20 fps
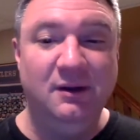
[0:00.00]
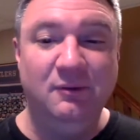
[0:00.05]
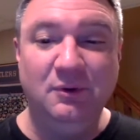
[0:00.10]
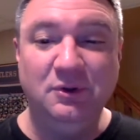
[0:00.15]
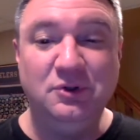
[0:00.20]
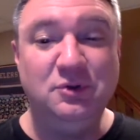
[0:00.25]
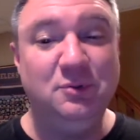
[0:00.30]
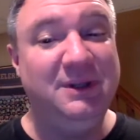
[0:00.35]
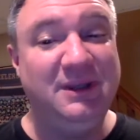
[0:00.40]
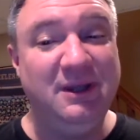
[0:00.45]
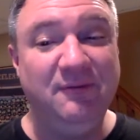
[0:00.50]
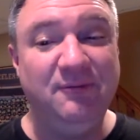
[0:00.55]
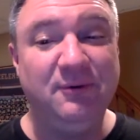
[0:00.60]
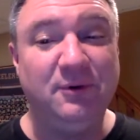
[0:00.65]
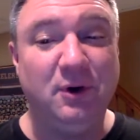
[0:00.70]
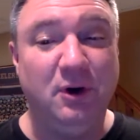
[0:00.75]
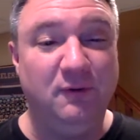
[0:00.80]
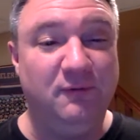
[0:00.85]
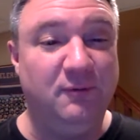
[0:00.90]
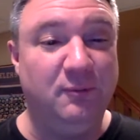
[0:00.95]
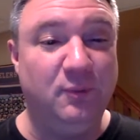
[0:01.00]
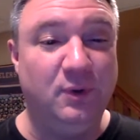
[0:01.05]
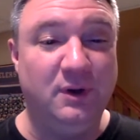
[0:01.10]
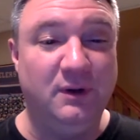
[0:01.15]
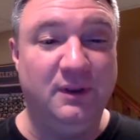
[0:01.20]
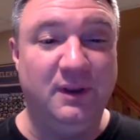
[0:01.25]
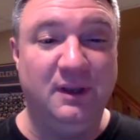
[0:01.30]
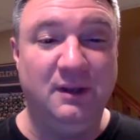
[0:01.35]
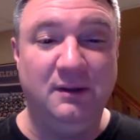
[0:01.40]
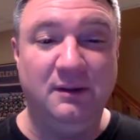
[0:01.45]
which will be difficult from
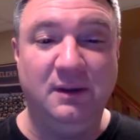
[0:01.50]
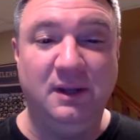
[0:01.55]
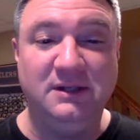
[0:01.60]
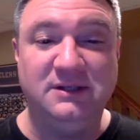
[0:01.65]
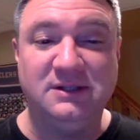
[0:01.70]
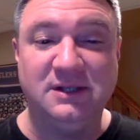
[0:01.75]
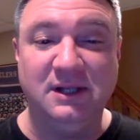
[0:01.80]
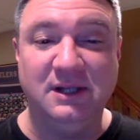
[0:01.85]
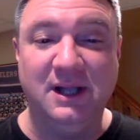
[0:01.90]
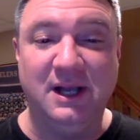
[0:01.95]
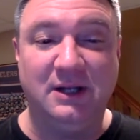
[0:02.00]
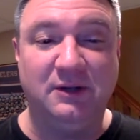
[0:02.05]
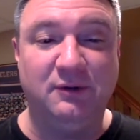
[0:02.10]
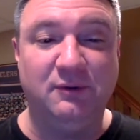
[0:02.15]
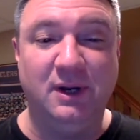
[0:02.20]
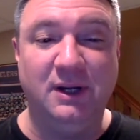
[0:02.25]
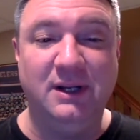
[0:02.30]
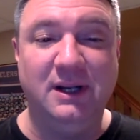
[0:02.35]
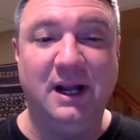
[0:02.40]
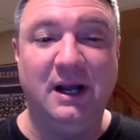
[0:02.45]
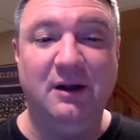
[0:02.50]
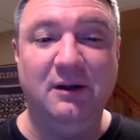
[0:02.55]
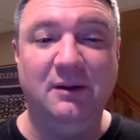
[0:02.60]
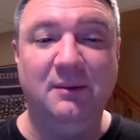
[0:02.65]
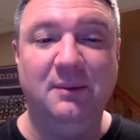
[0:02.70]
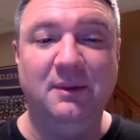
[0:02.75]
where they select right now.